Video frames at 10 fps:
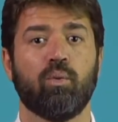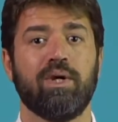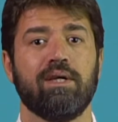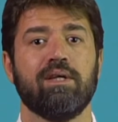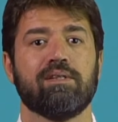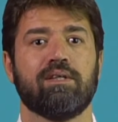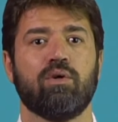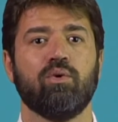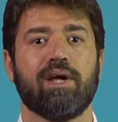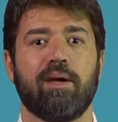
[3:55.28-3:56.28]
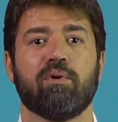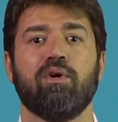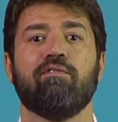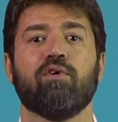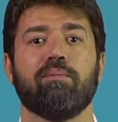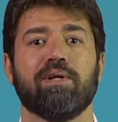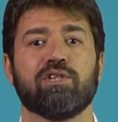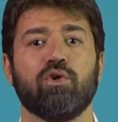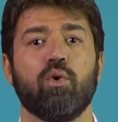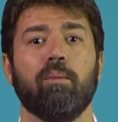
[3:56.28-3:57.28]
This is the end of the
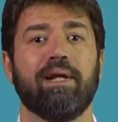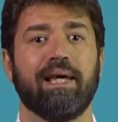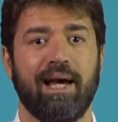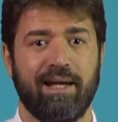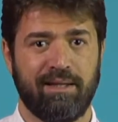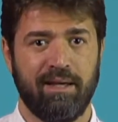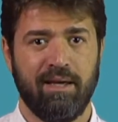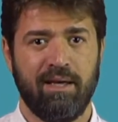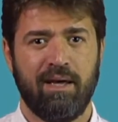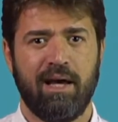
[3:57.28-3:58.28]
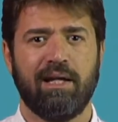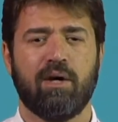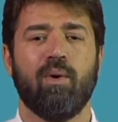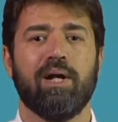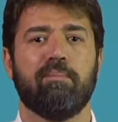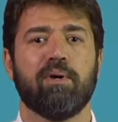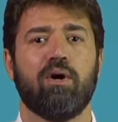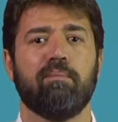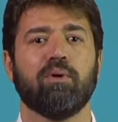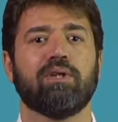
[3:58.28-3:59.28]
mandatory information, to which you
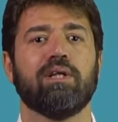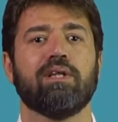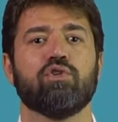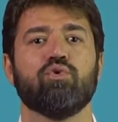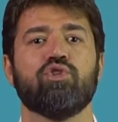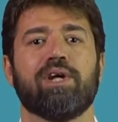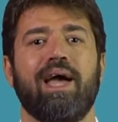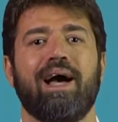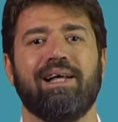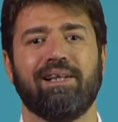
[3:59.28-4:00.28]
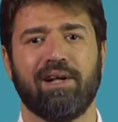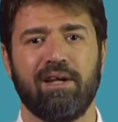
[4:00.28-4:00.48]
can add other information,